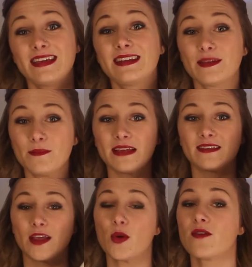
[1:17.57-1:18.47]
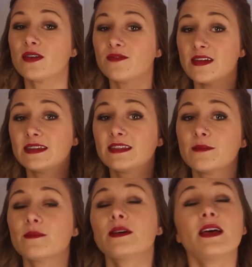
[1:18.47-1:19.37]
It is amazing. Whoever invented
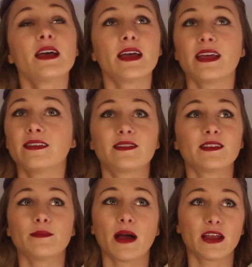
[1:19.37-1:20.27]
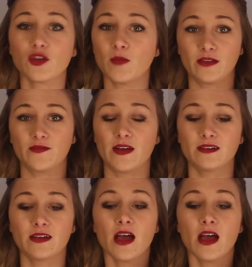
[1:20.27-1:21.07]
them is my new best friend.